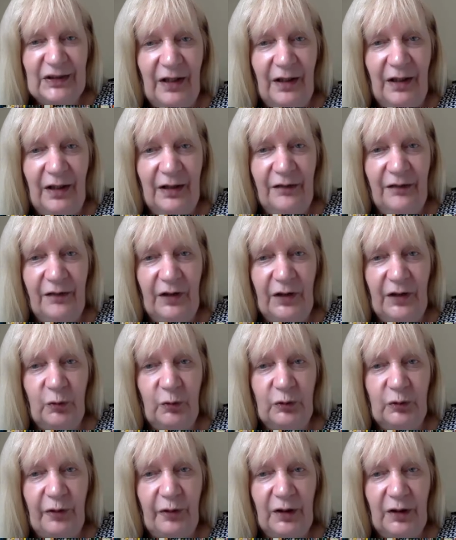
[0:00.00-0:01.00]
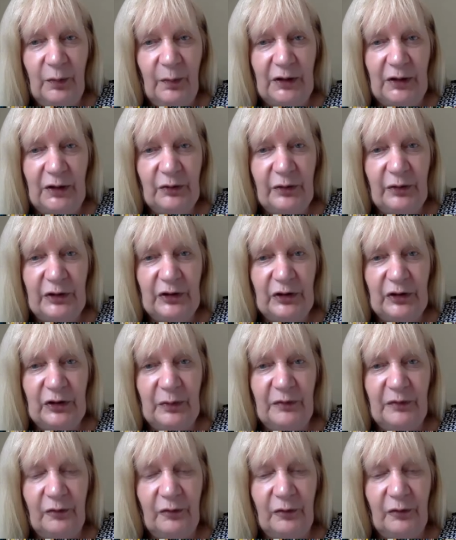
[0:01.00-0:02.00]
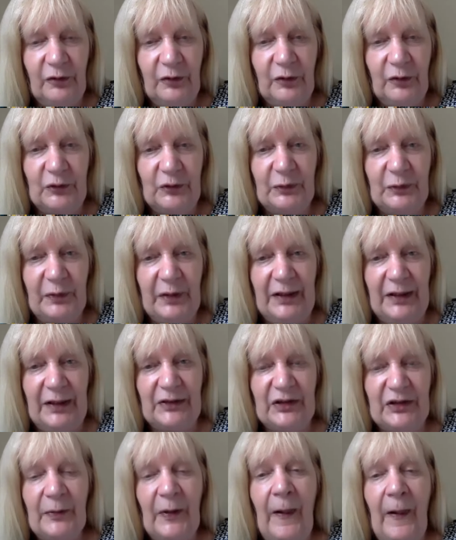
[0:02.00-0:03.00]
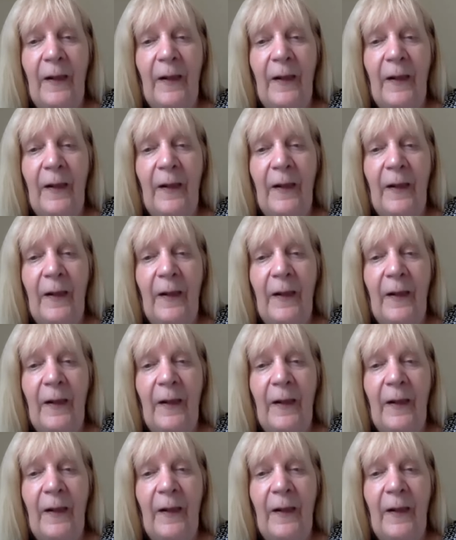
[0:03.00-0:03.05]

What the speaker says: anything you would recommend we do before the course begins?